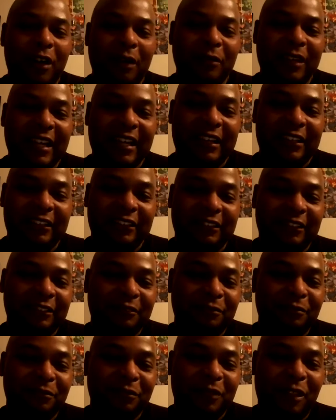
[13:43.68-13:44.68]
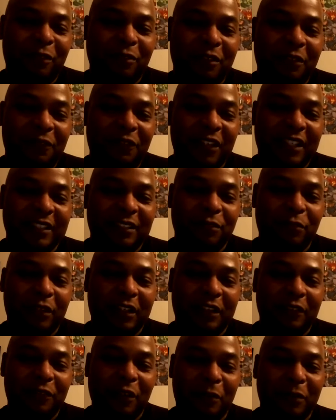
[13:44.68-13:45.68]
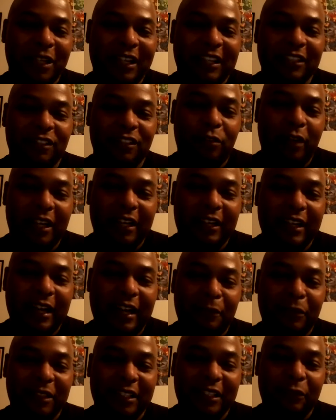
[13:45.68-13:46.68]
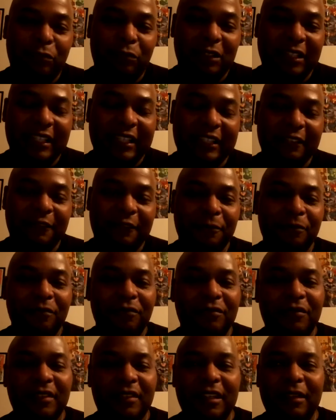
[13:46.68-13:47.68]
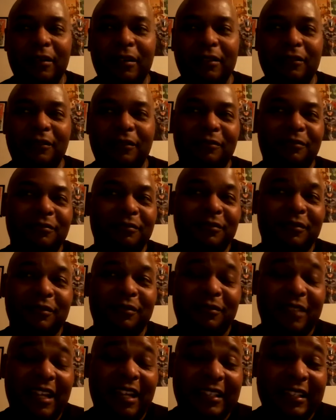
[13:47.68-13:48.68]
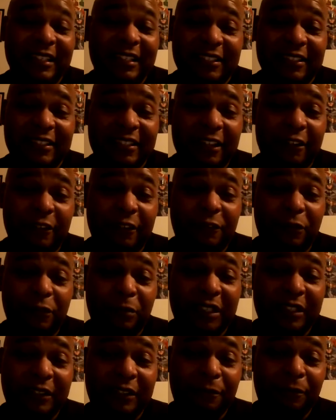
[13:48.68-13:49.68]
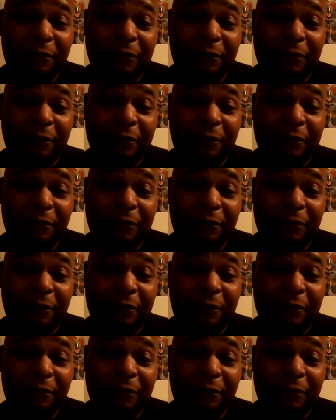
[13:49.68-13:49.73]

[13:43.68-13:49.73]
kind of on the fence with. I mean, he's great comedy relief. Not necessary for me.